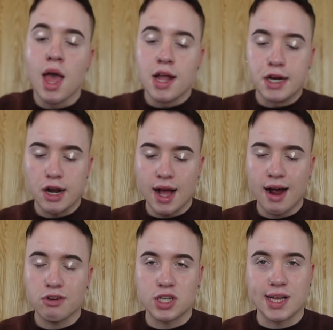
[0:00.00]
You don't
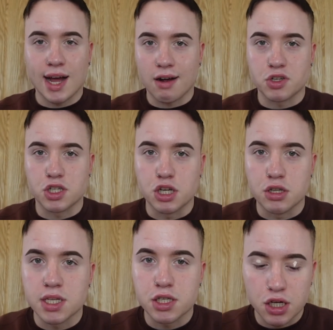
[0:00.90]
actually have to use
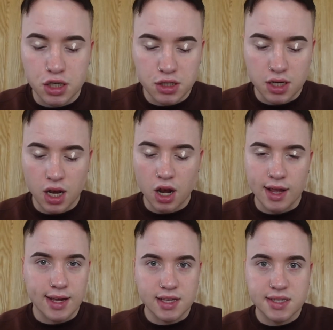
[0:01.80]
this, you can use like a
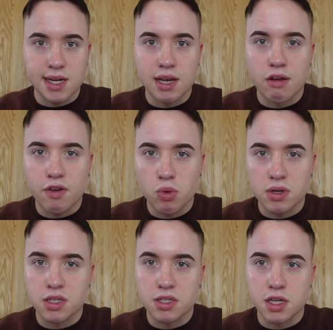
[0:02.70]
light concealer if you
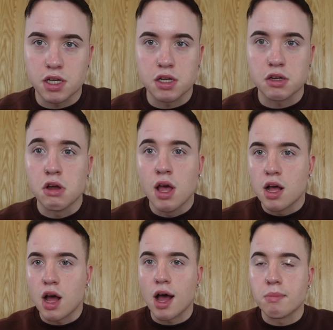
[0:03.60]
wanted to.
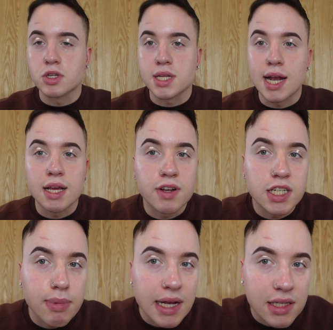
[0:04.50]
Just anything
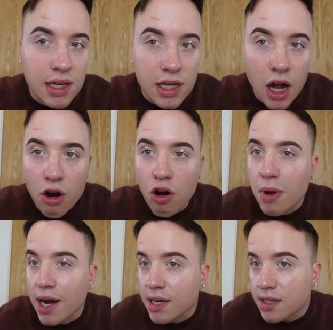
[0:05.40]
to basically colour up
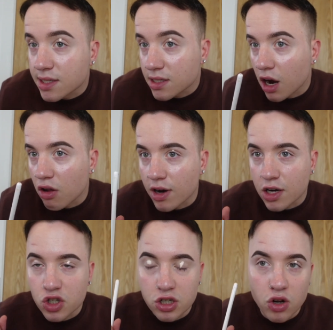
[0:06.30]
any
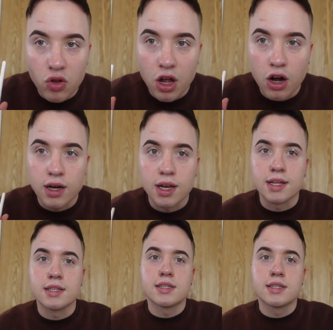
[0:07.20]
discoloration on the eyelids.